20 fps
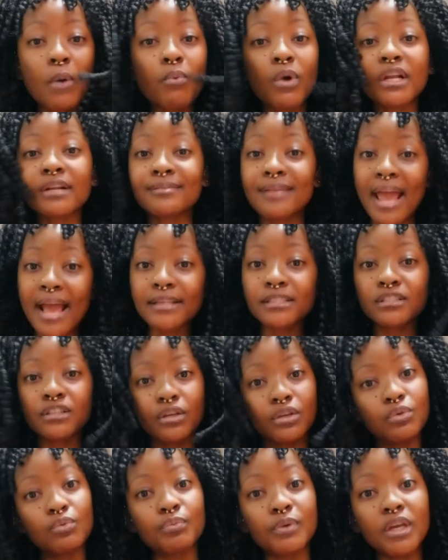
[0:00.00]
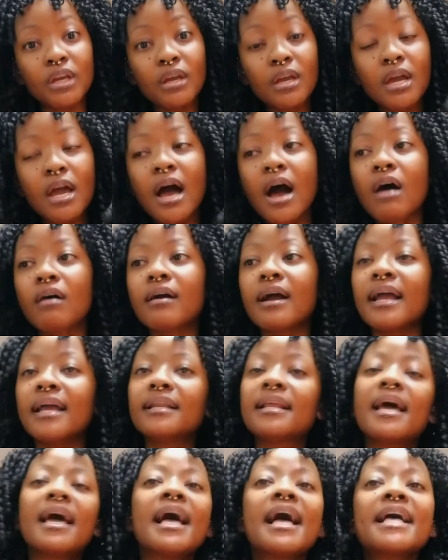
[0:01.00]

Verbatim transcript: what a nasty you be all right